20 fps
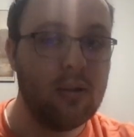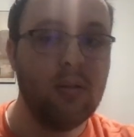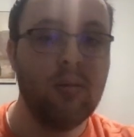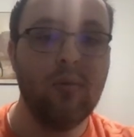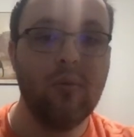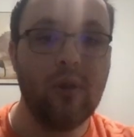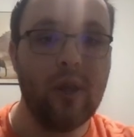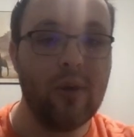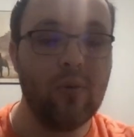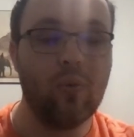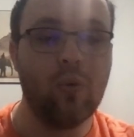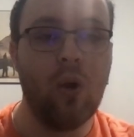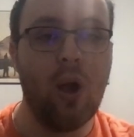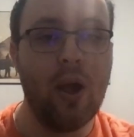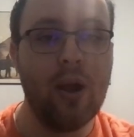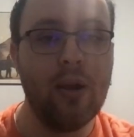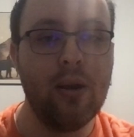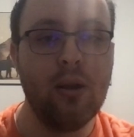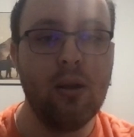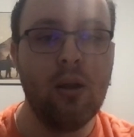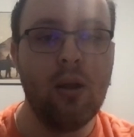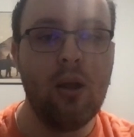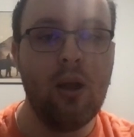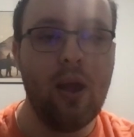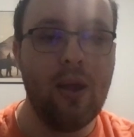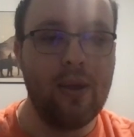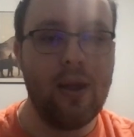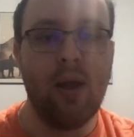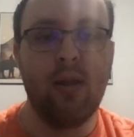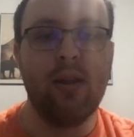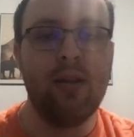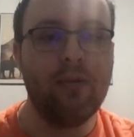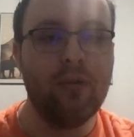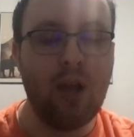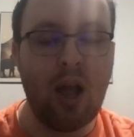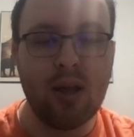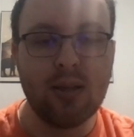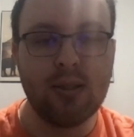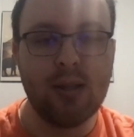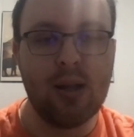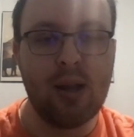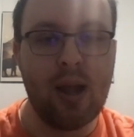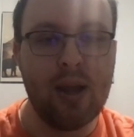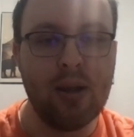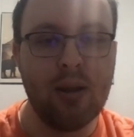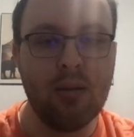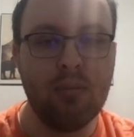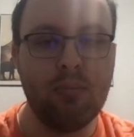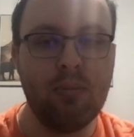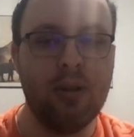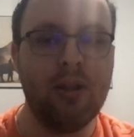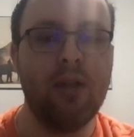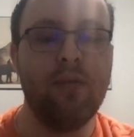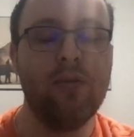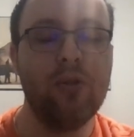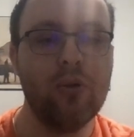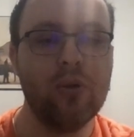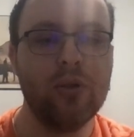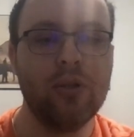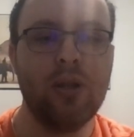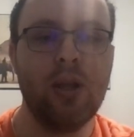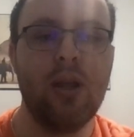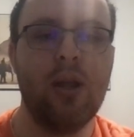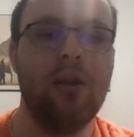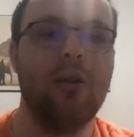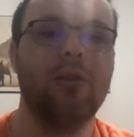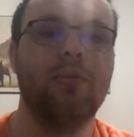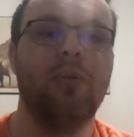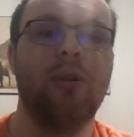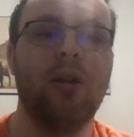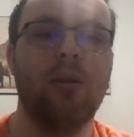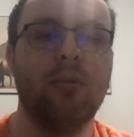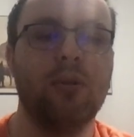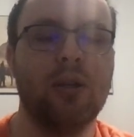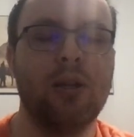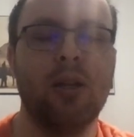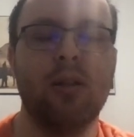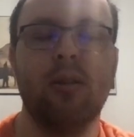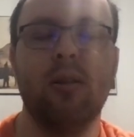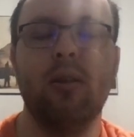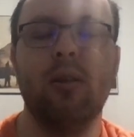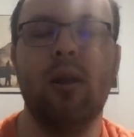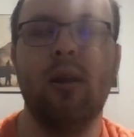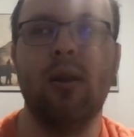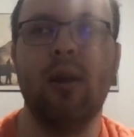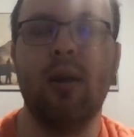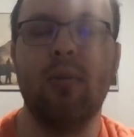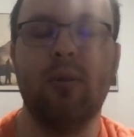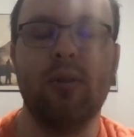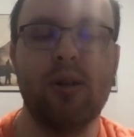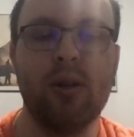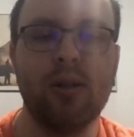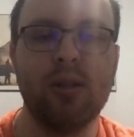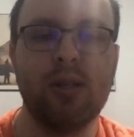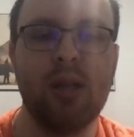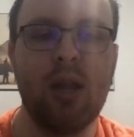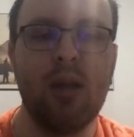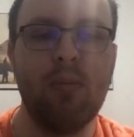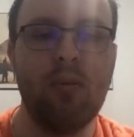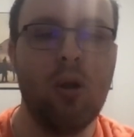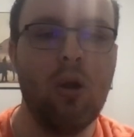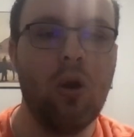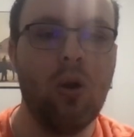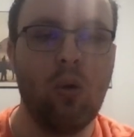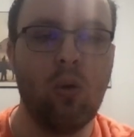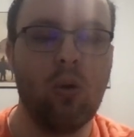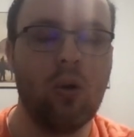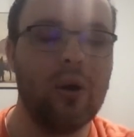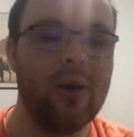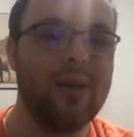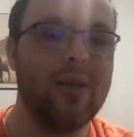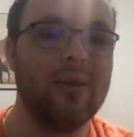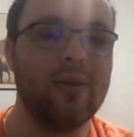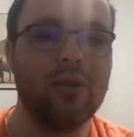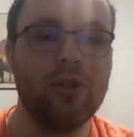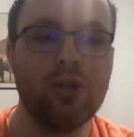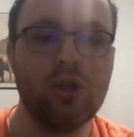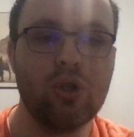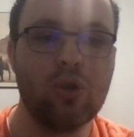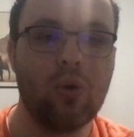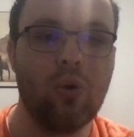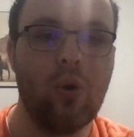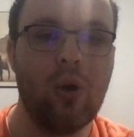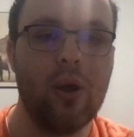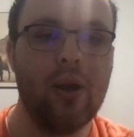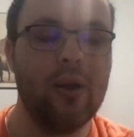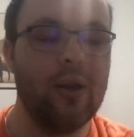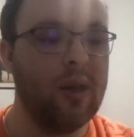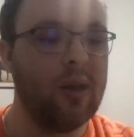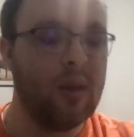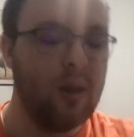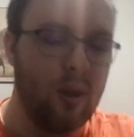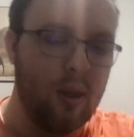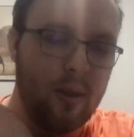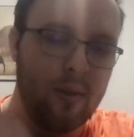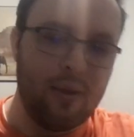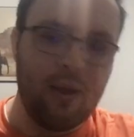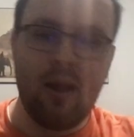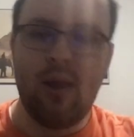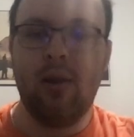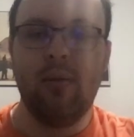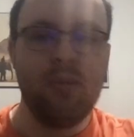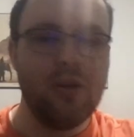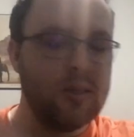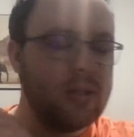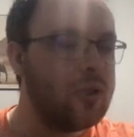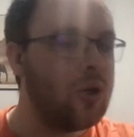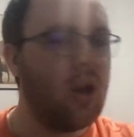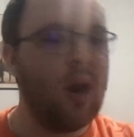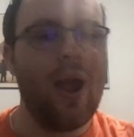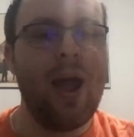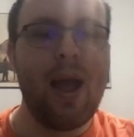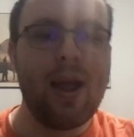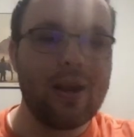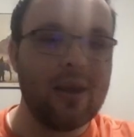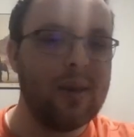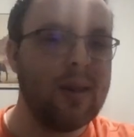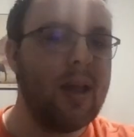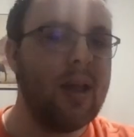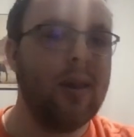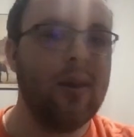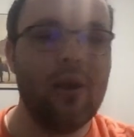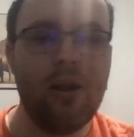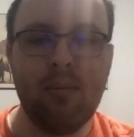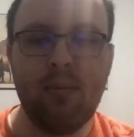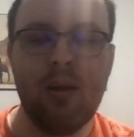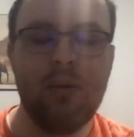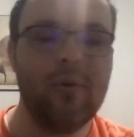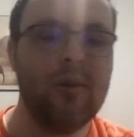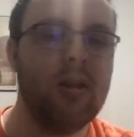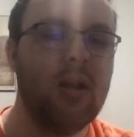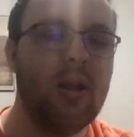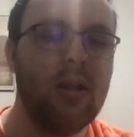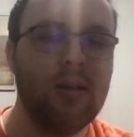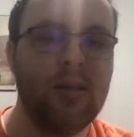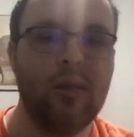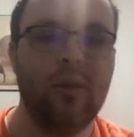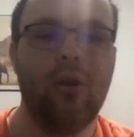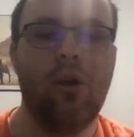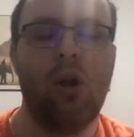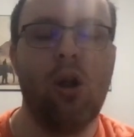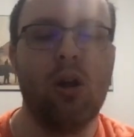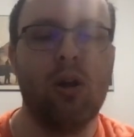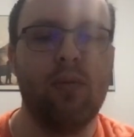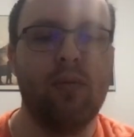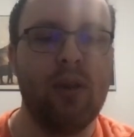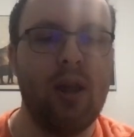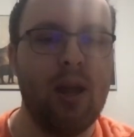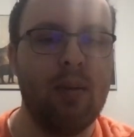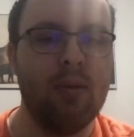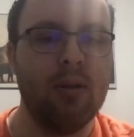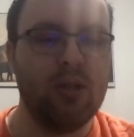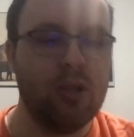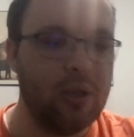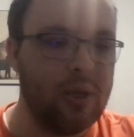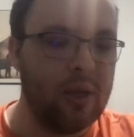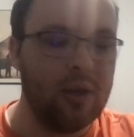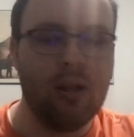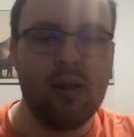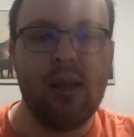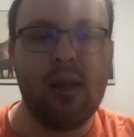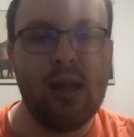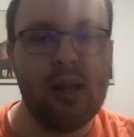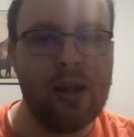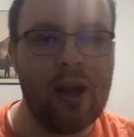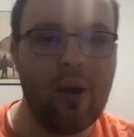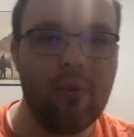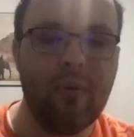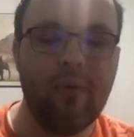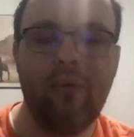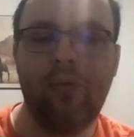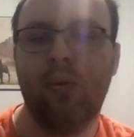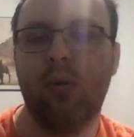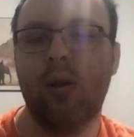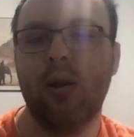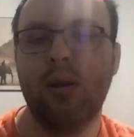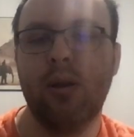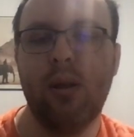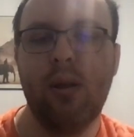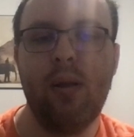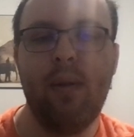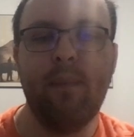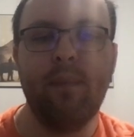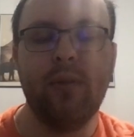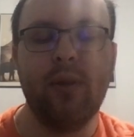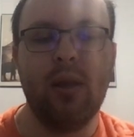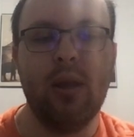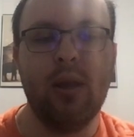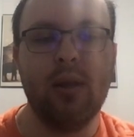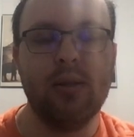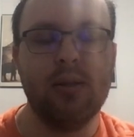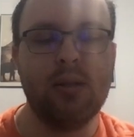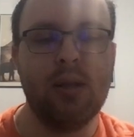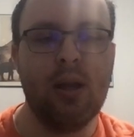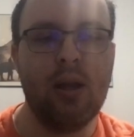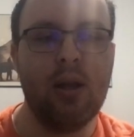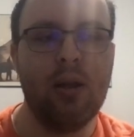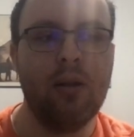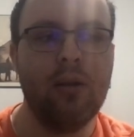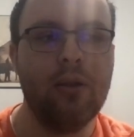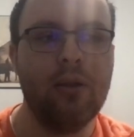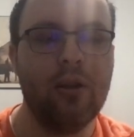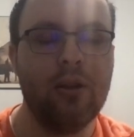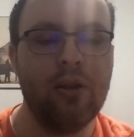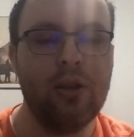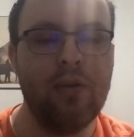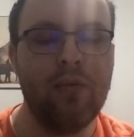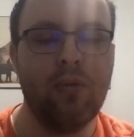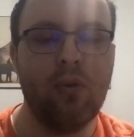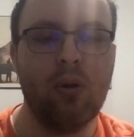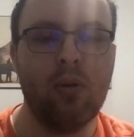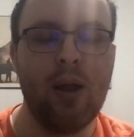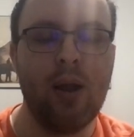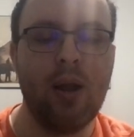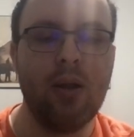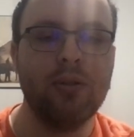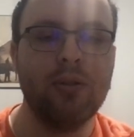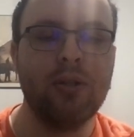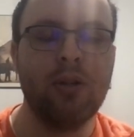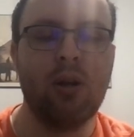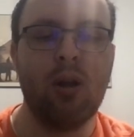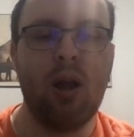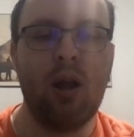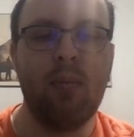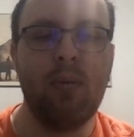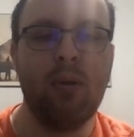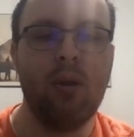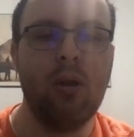they run, and now they've lost that item, but they've used it and it's been able to enable their escape, or it gets destroyed, like the enemies start hacking at it and maybe deal a heart of damage, and they get out before it's the D4 rounds are up,